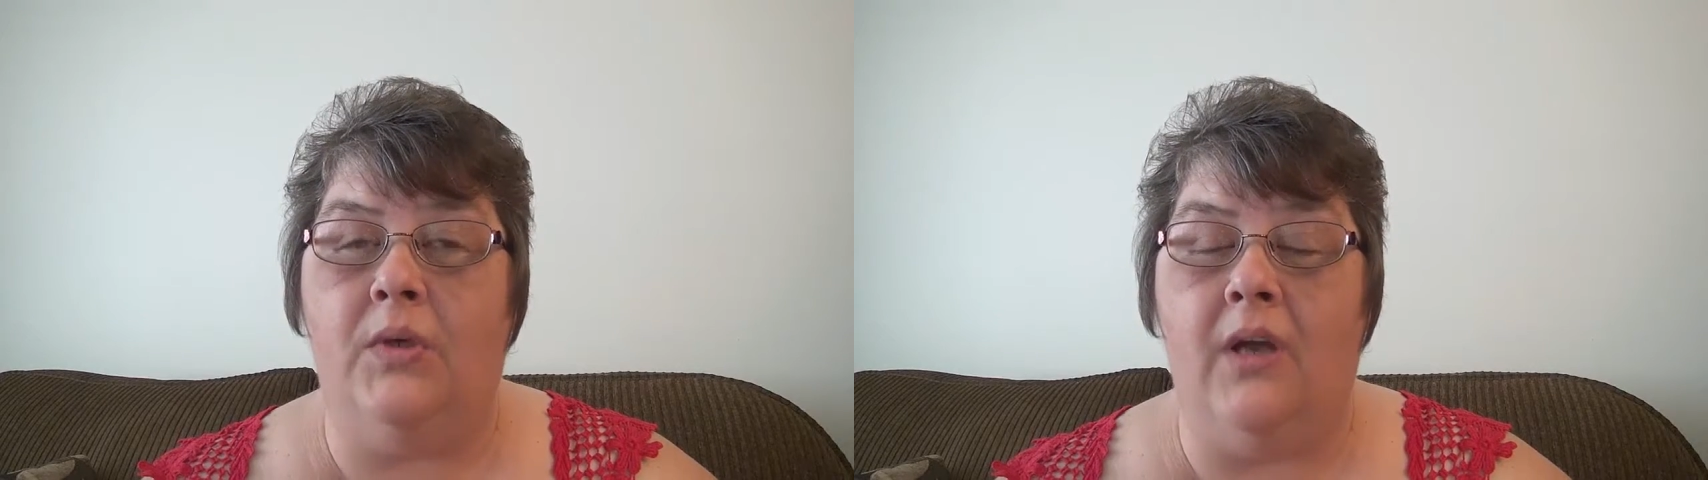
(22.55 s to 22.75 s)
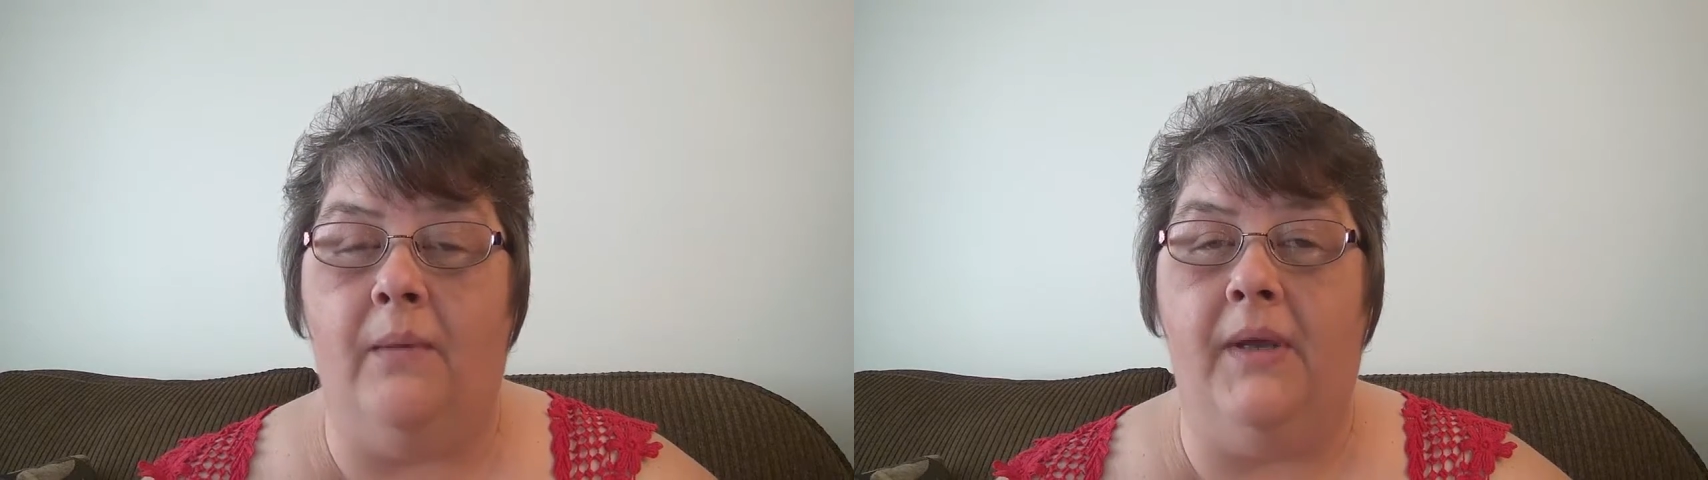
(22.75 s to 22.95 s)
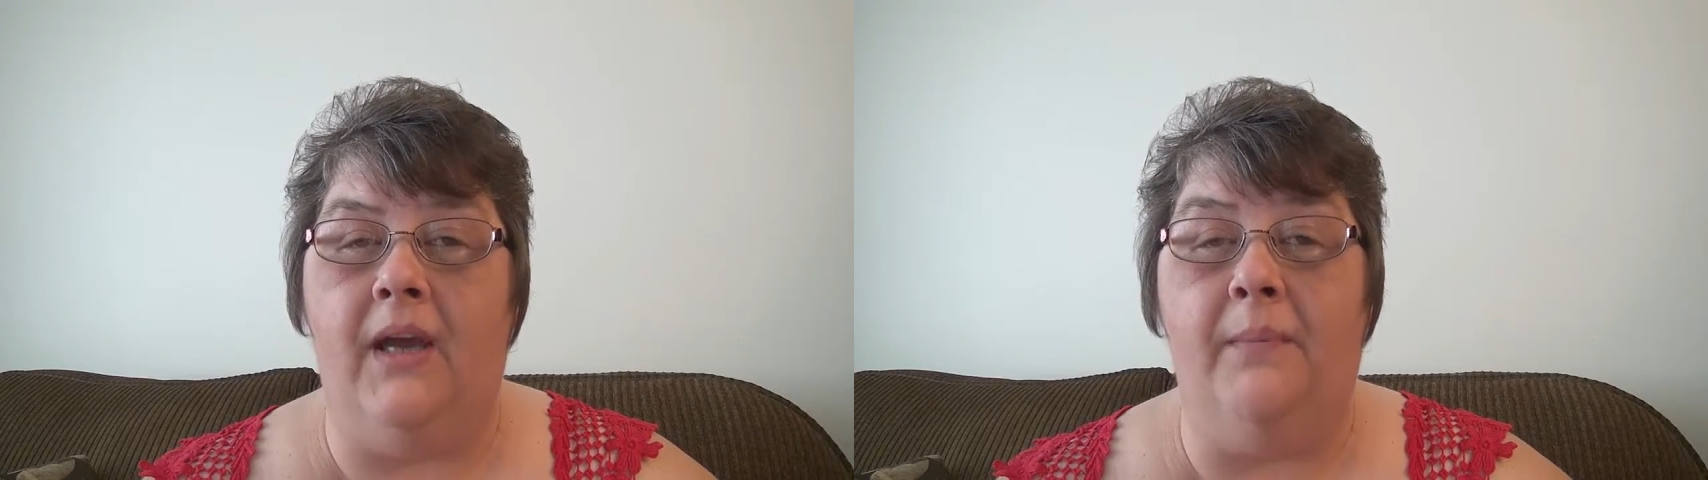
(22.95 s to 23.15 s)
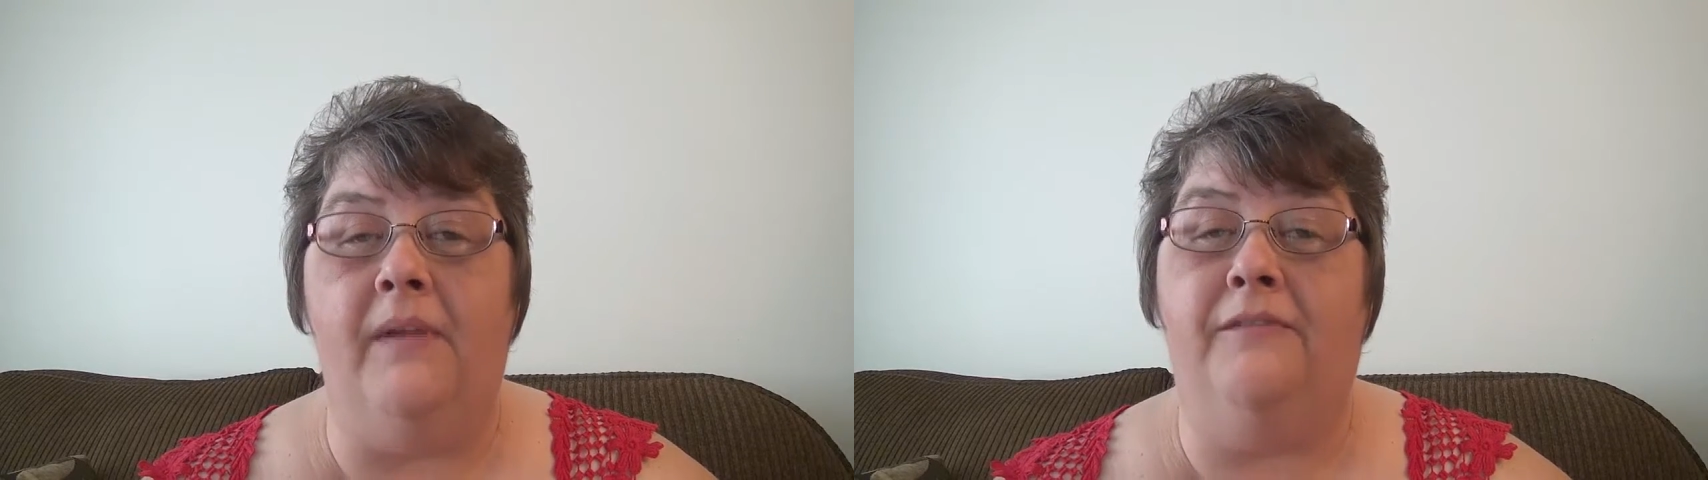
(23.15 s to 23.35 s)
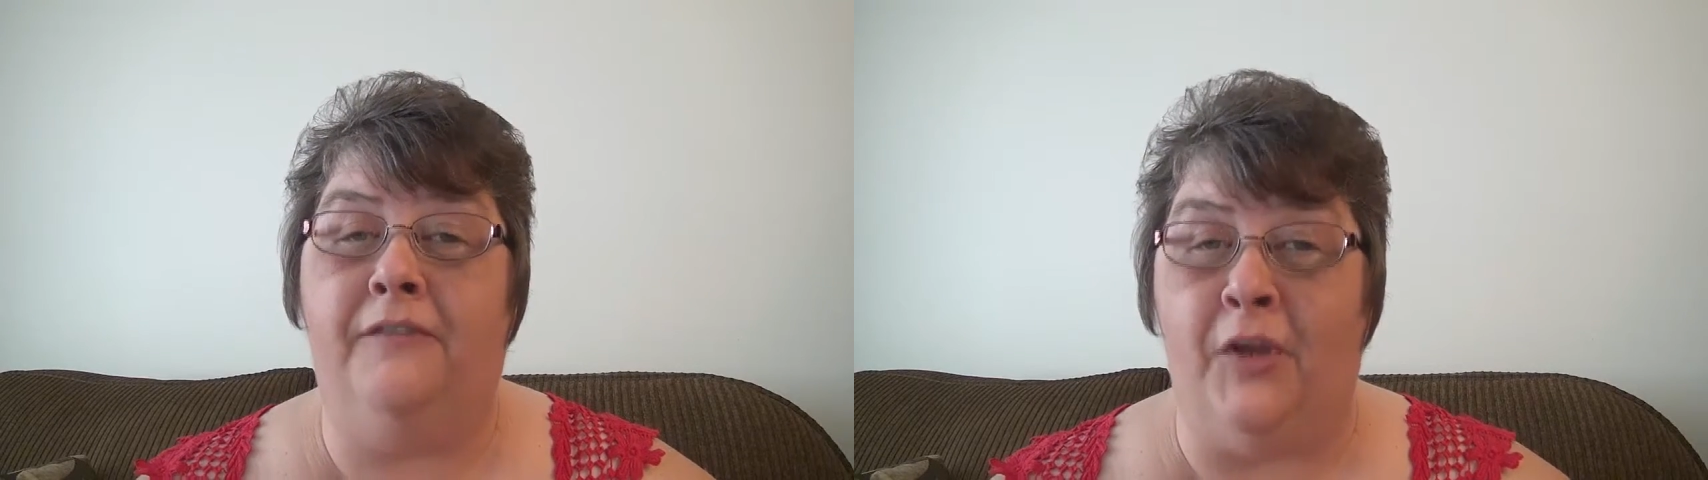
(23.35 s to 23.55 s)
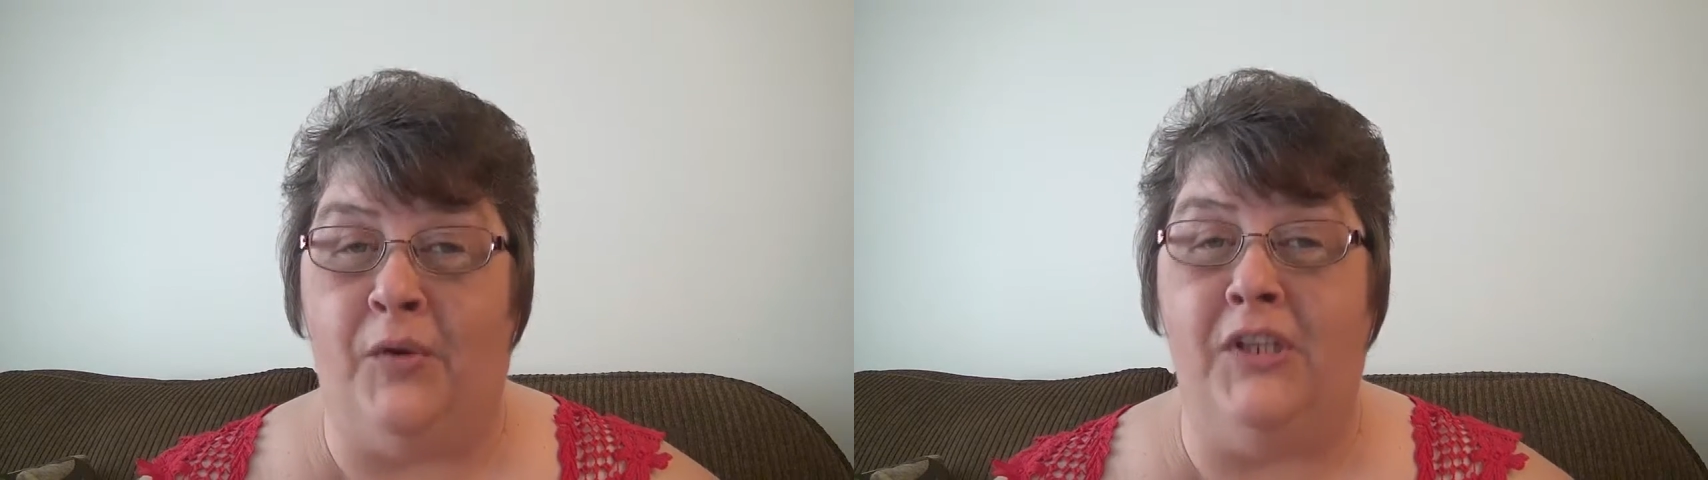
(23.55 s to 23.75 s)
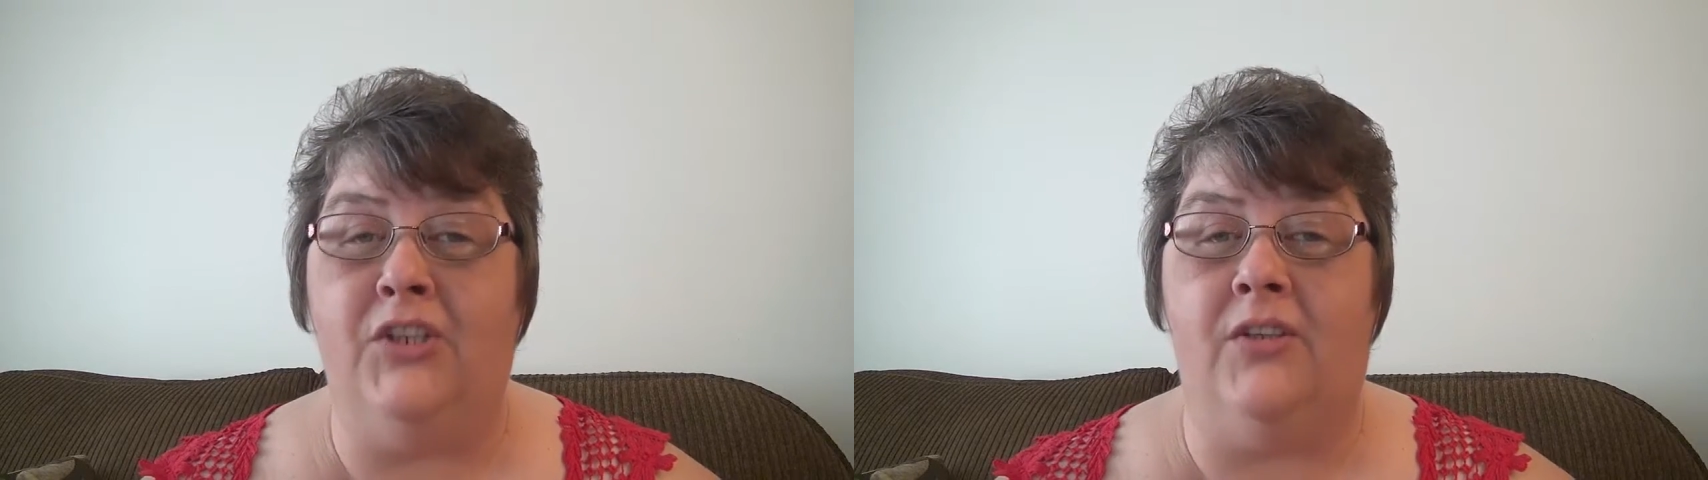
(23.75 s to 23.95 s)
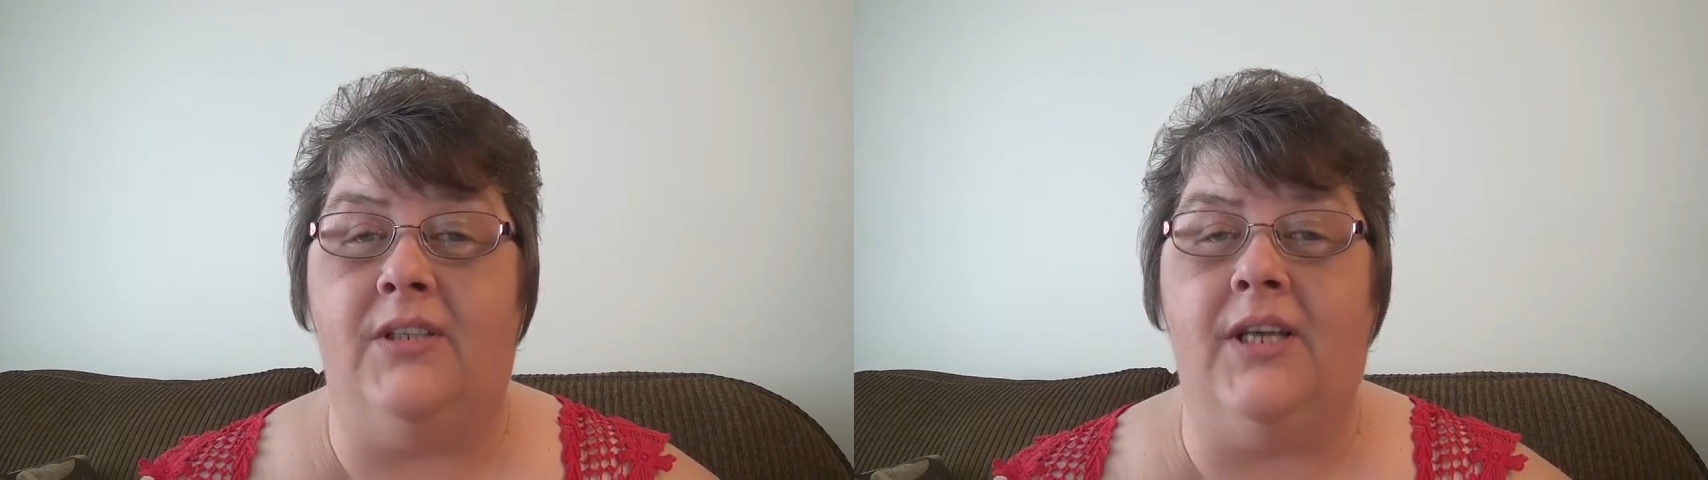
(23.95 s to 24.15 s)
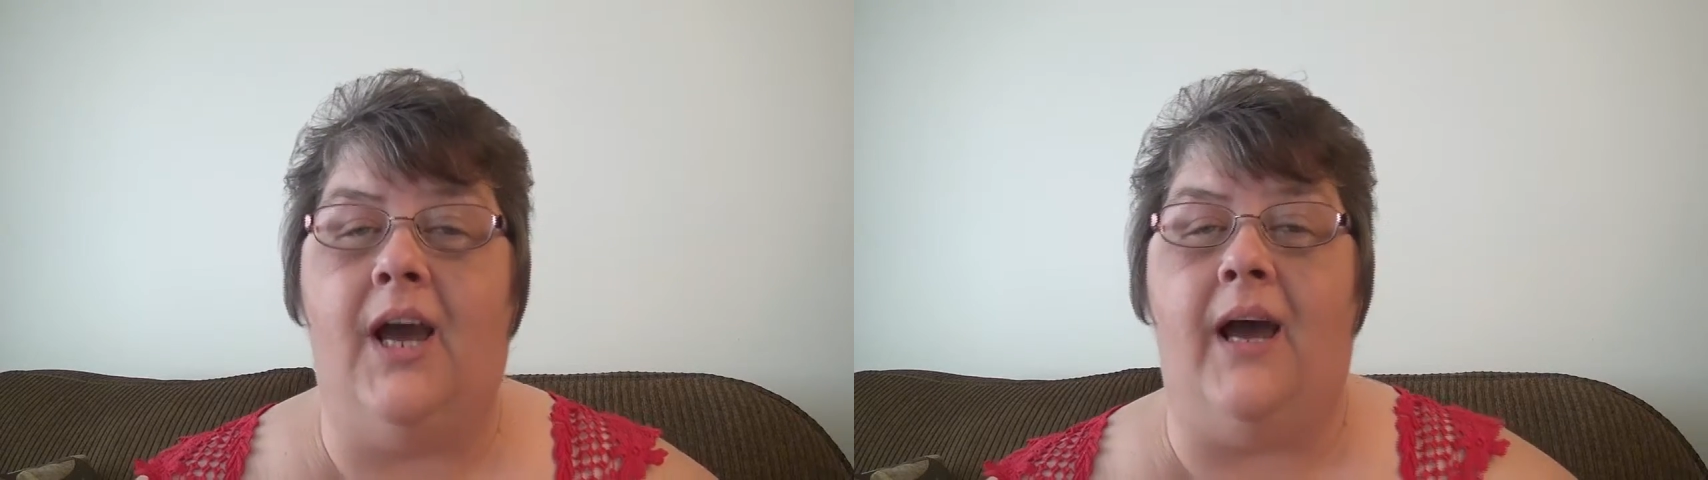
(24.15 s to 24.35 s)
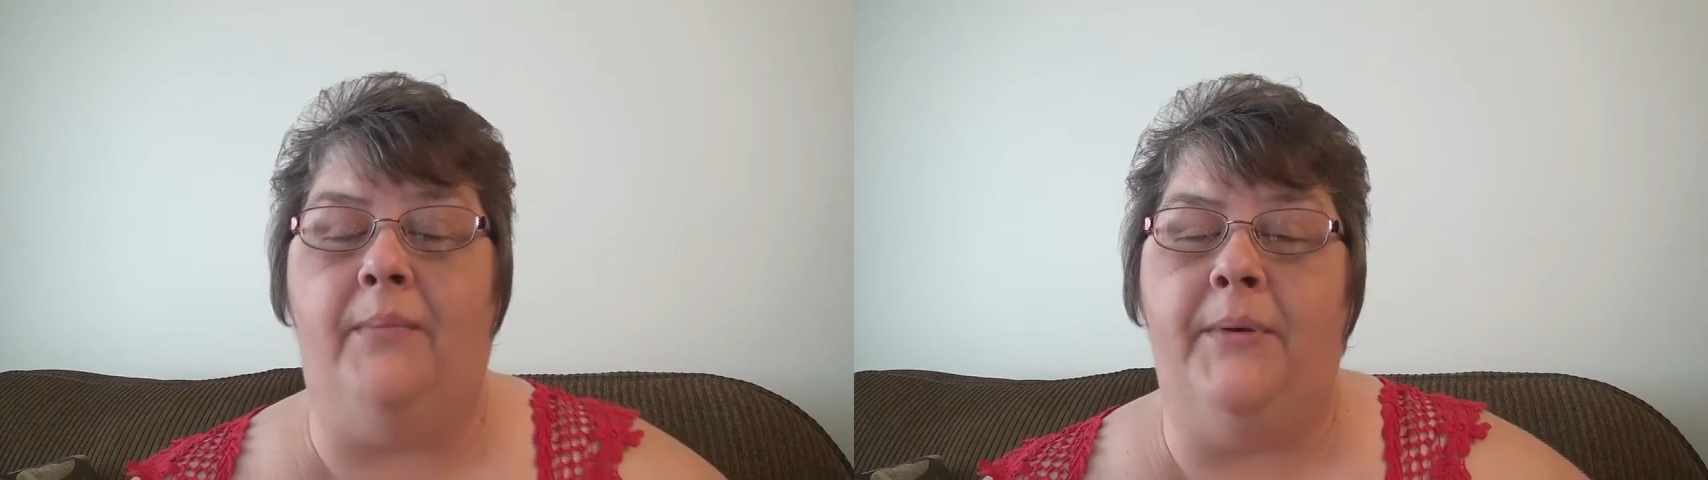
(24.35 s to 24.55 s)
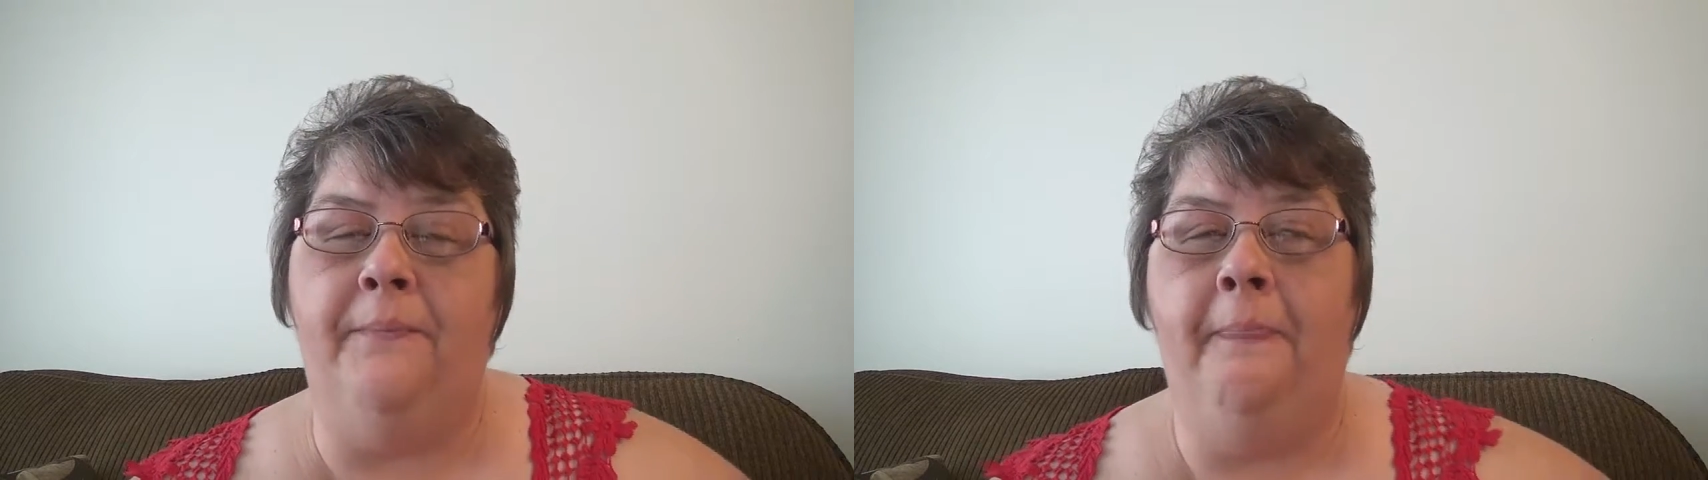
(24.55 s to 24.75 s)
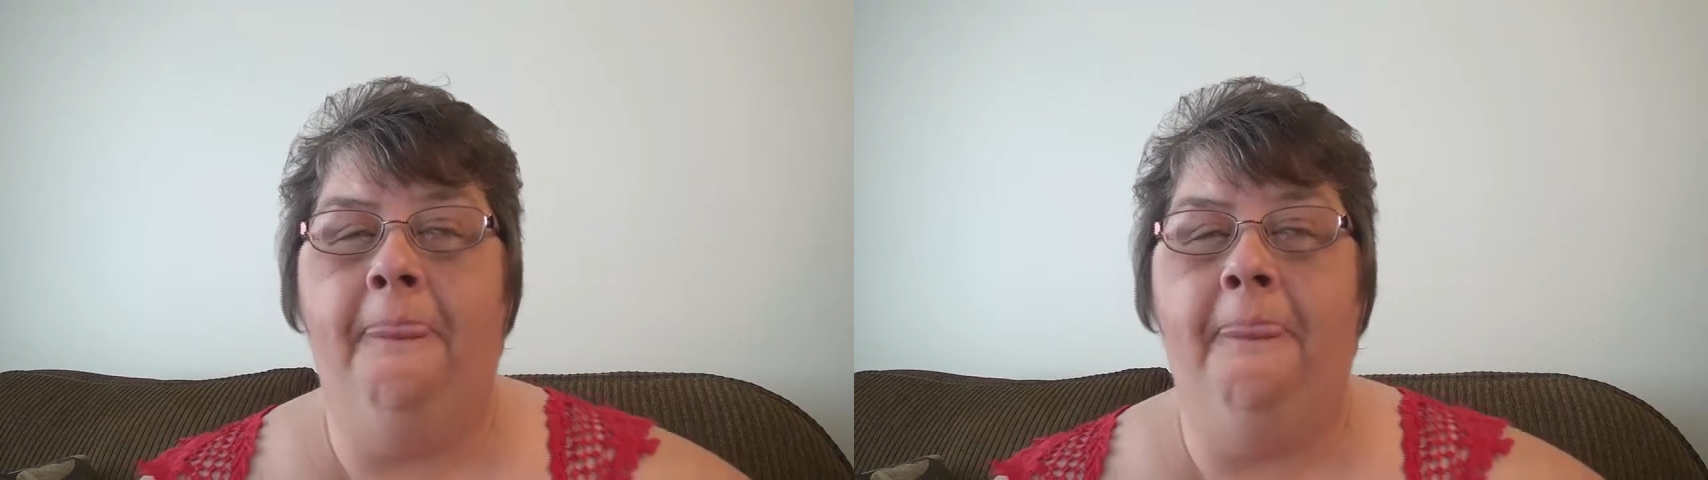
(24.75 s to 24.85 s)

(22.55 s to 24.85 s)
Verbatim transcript: were coming up and floating to the top.